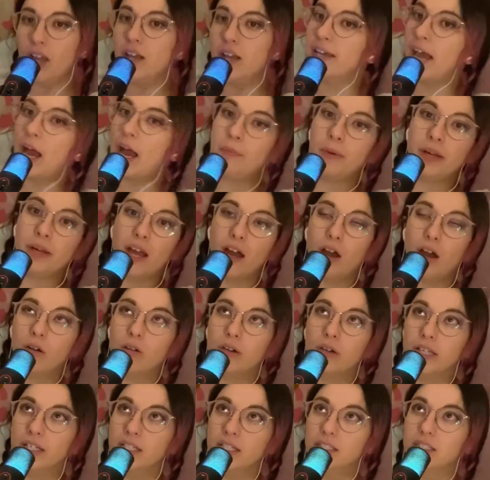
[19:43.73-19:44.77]
And
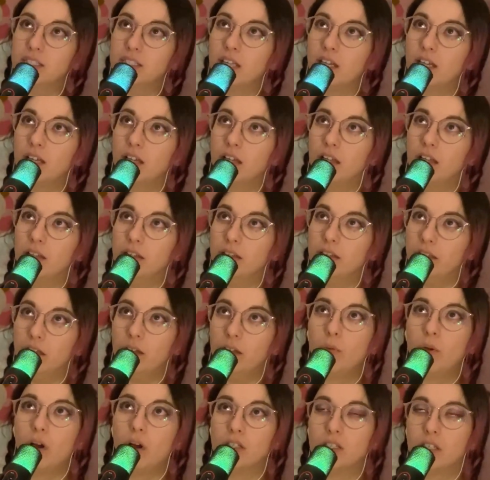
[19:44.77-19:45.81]
Gabrielle is
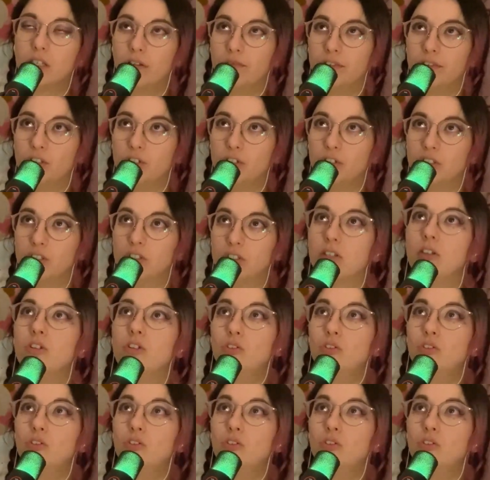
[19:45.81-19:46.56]
the worst love interest.